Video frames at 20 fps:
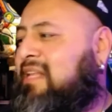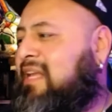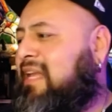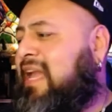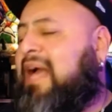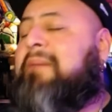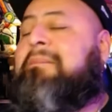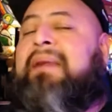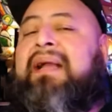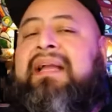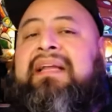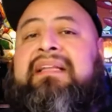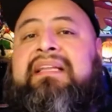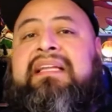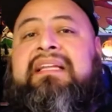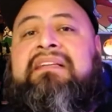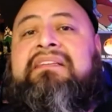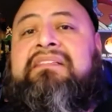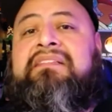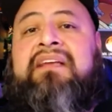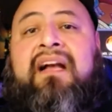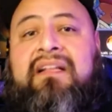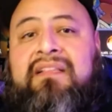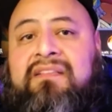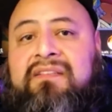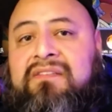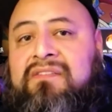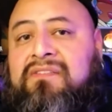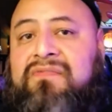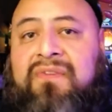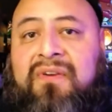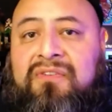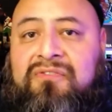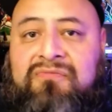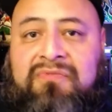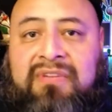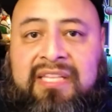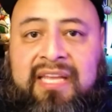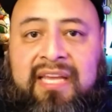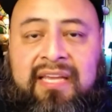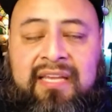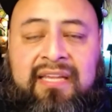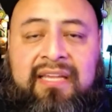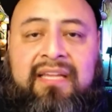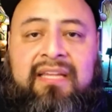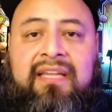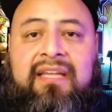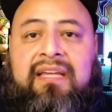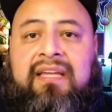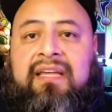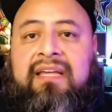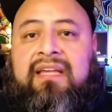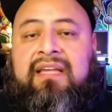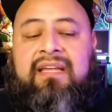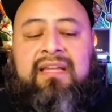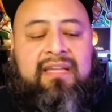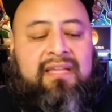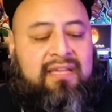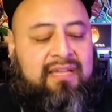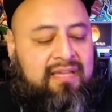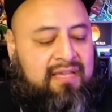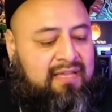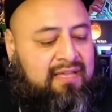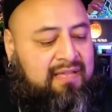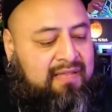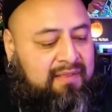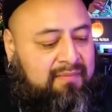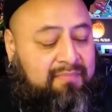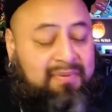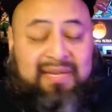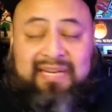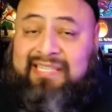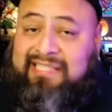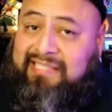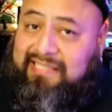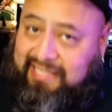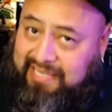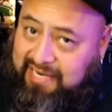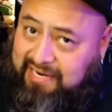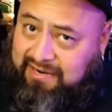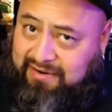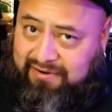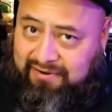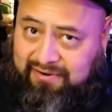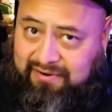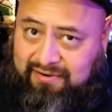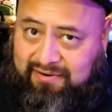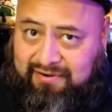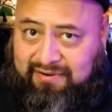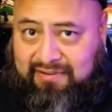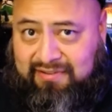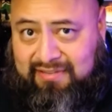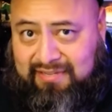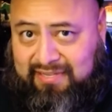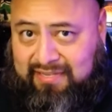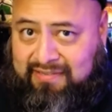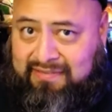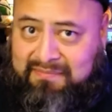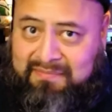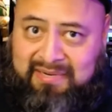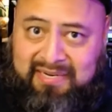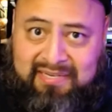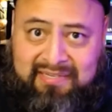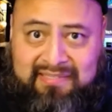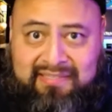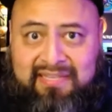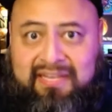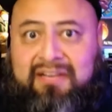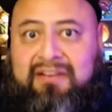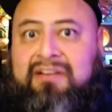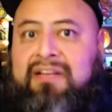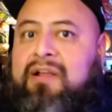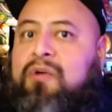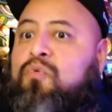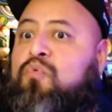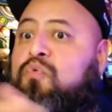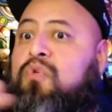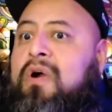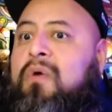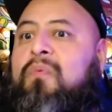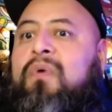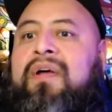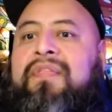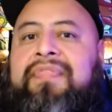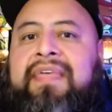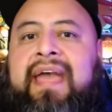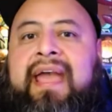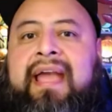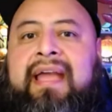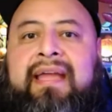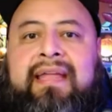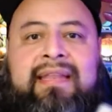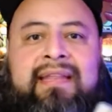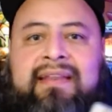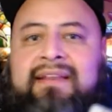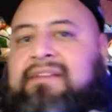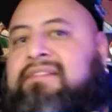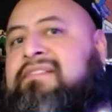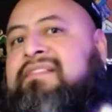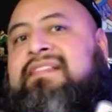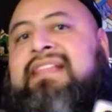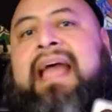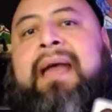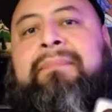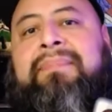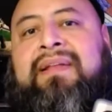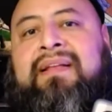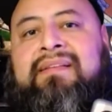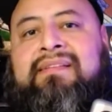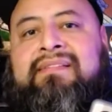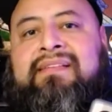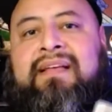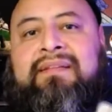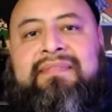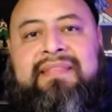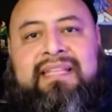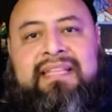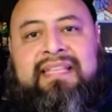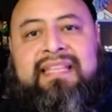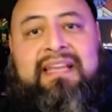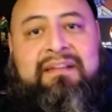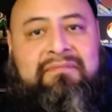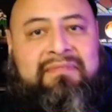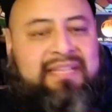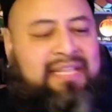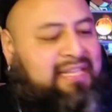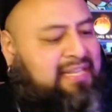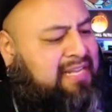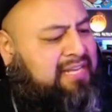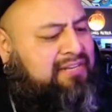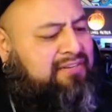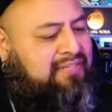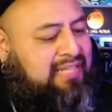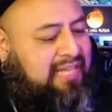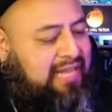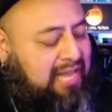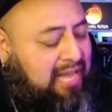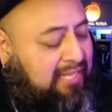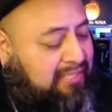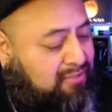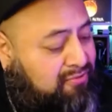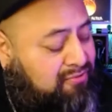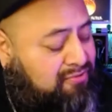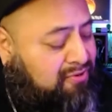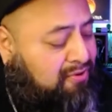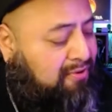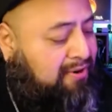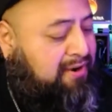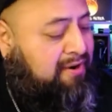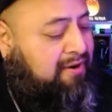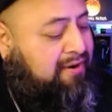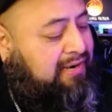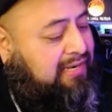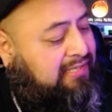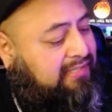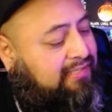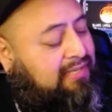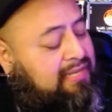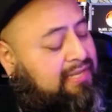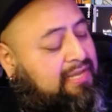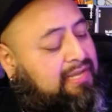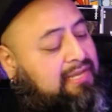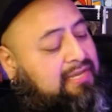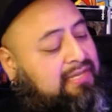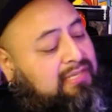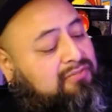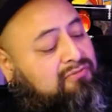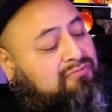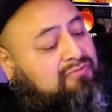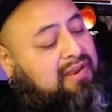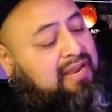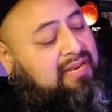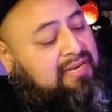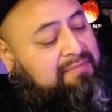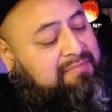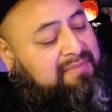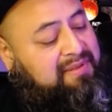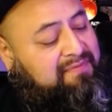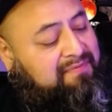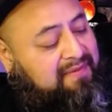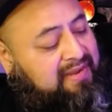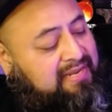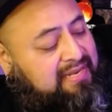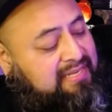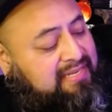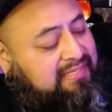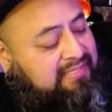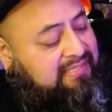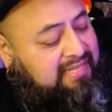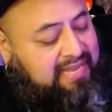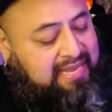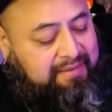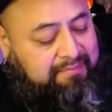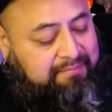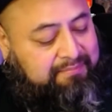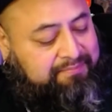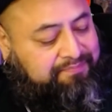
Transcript: yeah, I might need to talk to those folks one day. But a sticker, you get somebody a sticker, they're like, oh, I want that, and then they'll slap it on something. And then when they need you, it's like, I do know an artist. That's right. Let me find his name.